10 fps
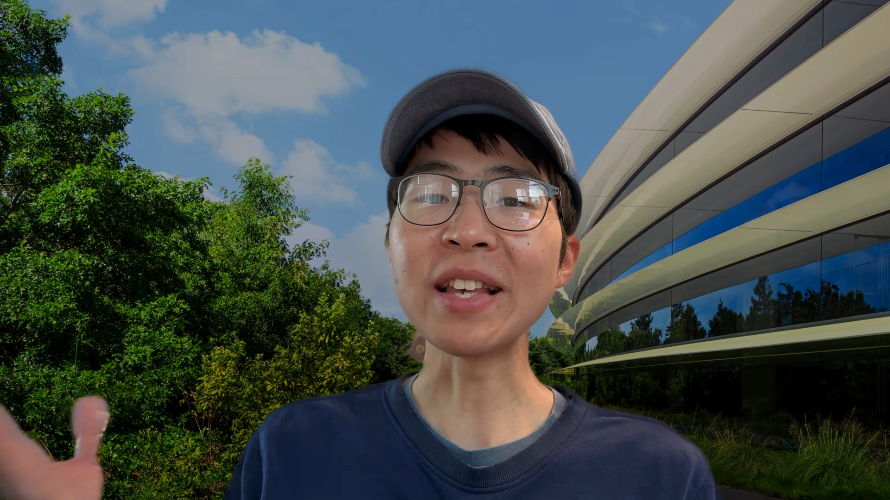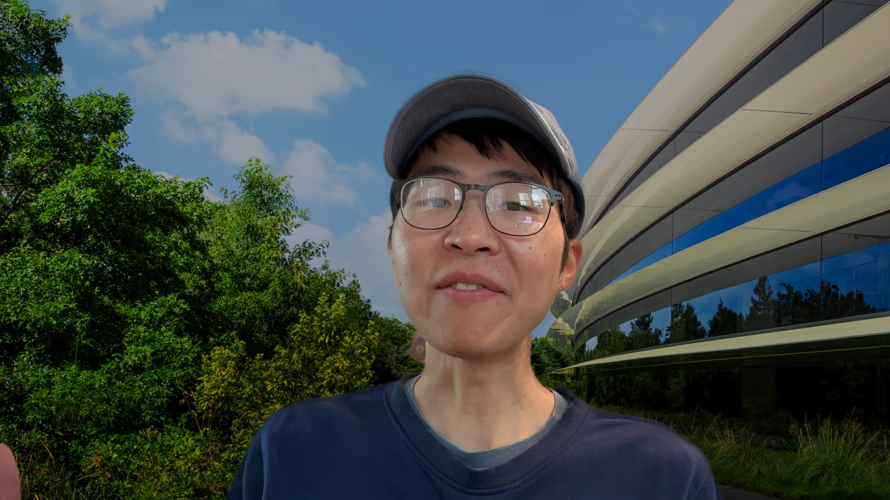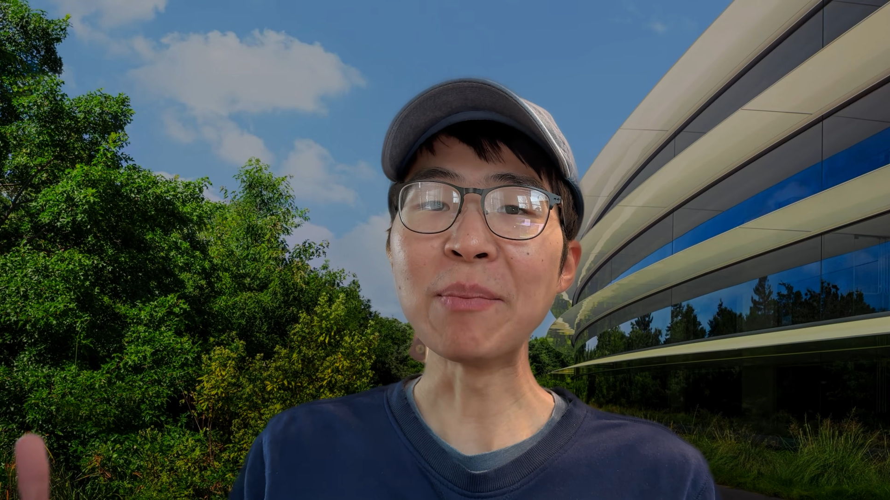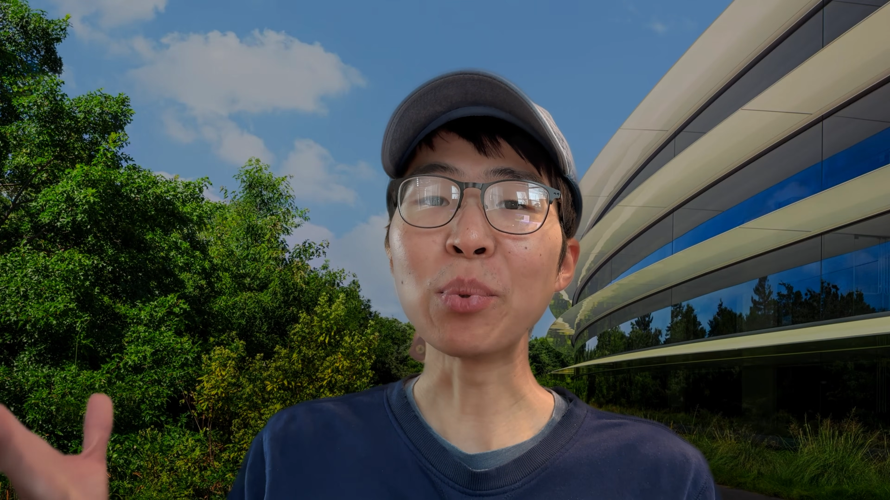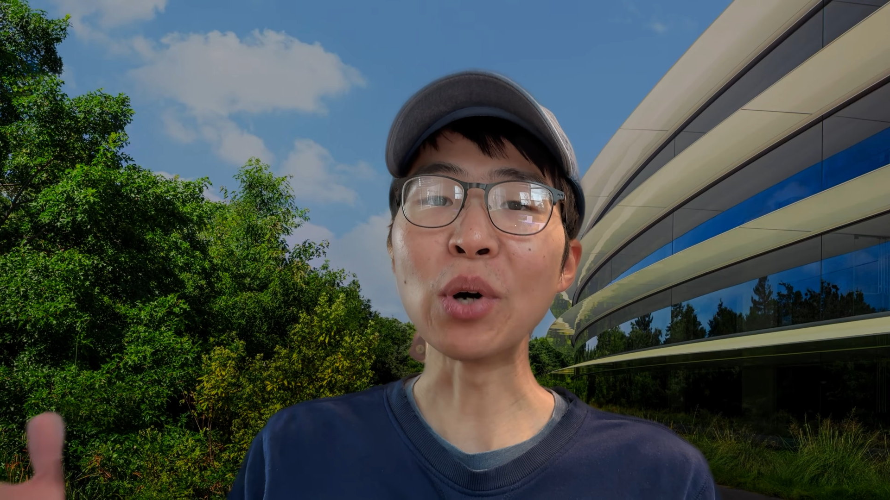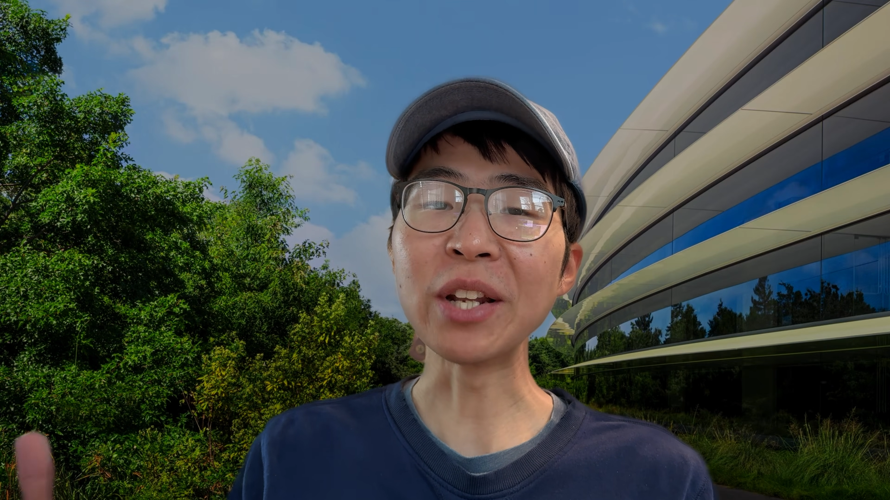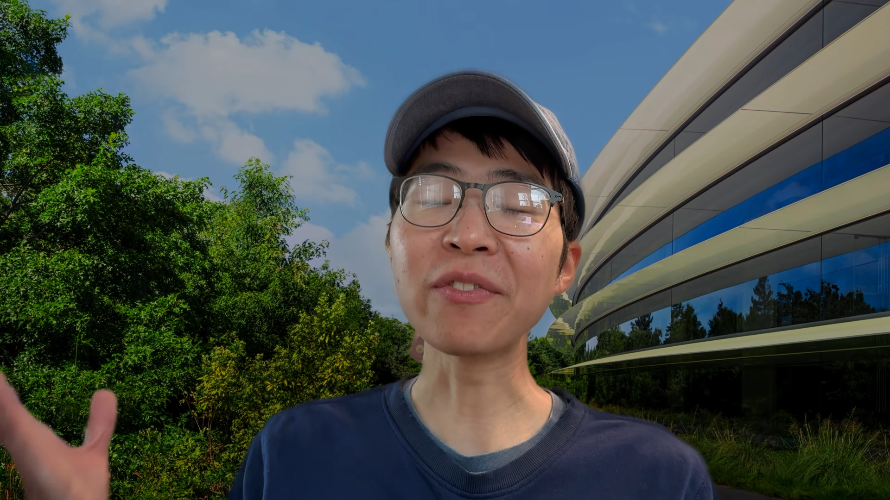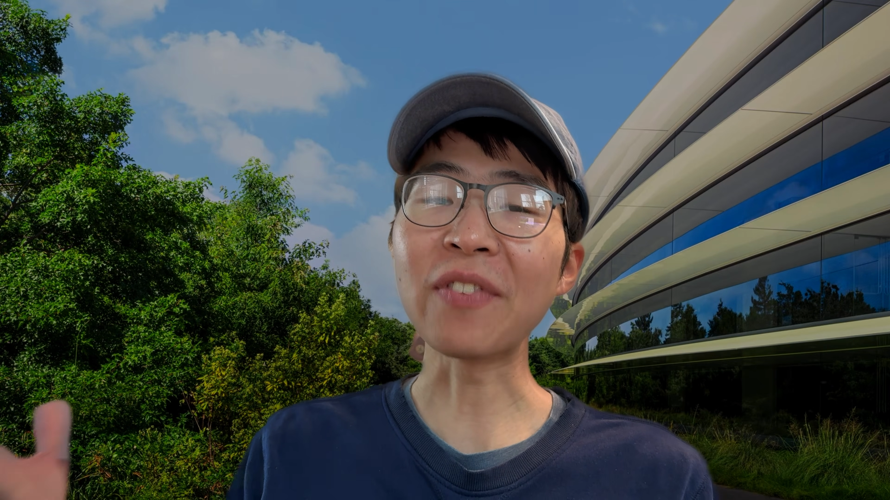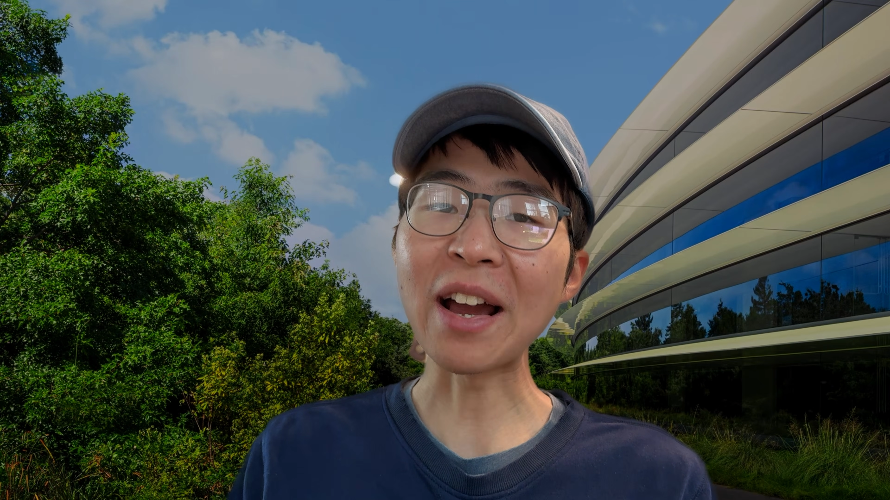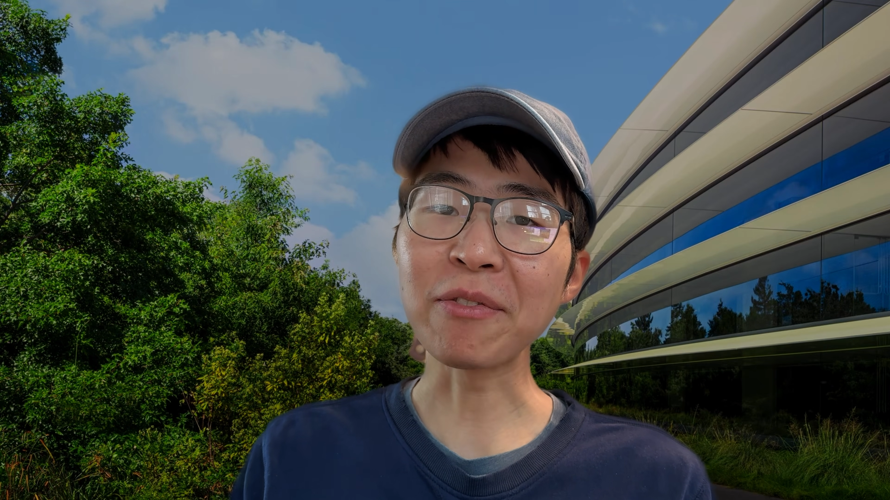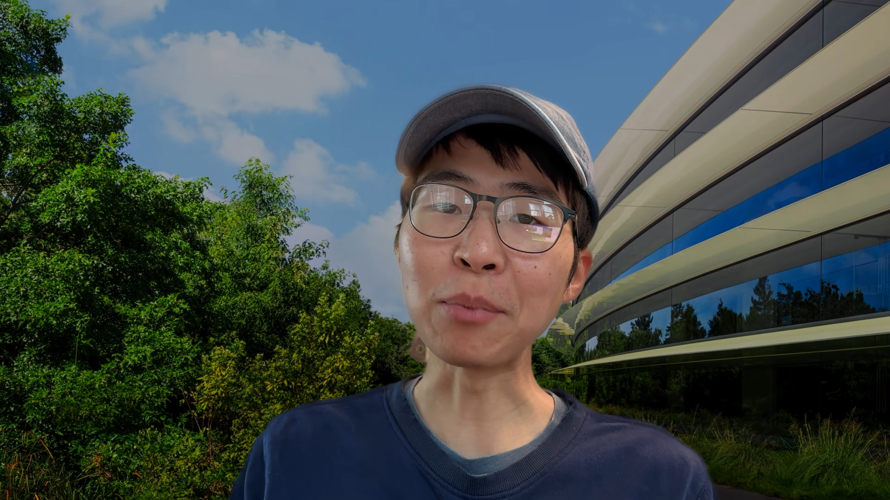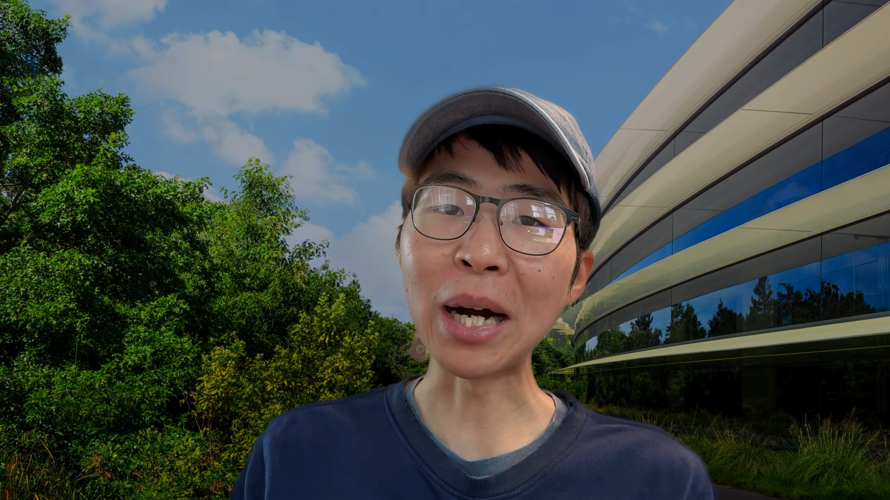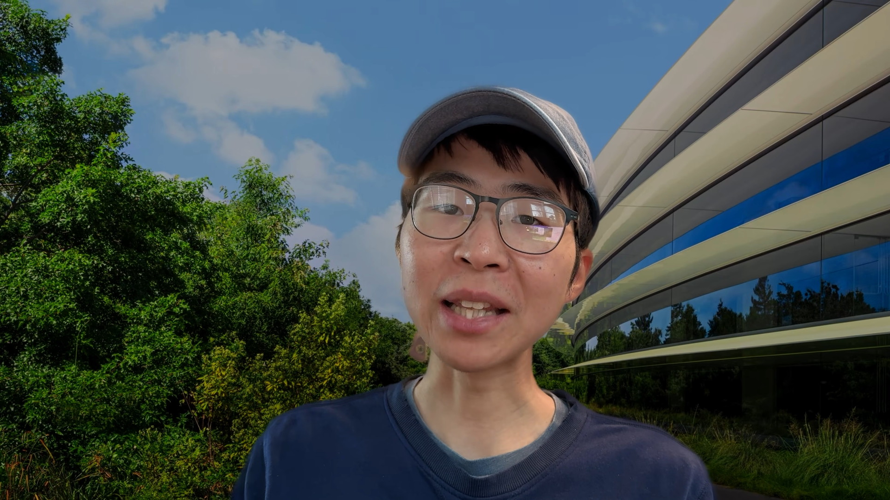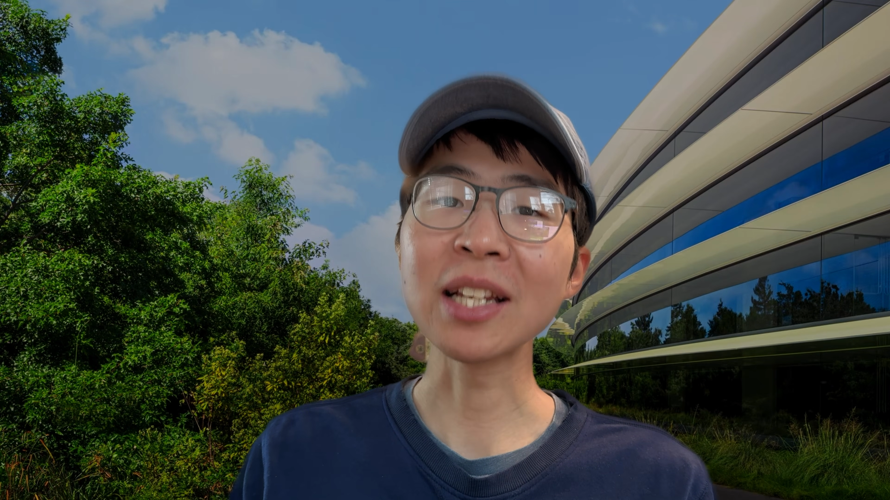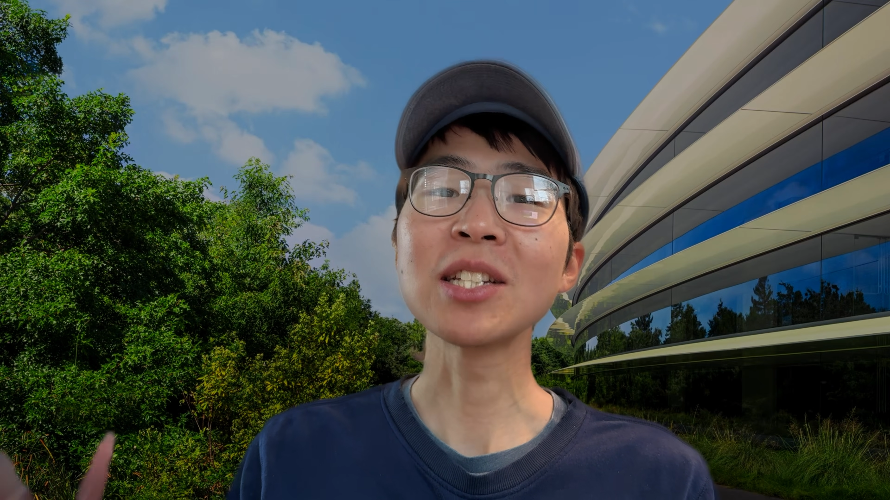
7.5 watt